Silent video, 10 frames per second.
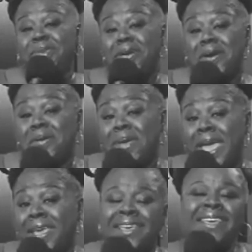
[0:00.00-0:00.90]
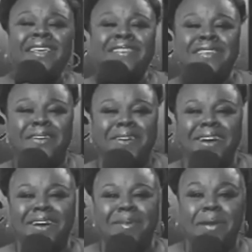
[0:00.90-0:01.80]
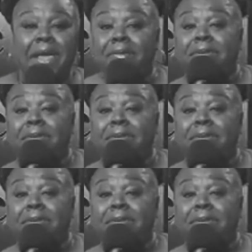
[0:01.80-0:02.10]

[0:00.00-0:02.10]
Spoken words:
prepared by her own hands and stories shared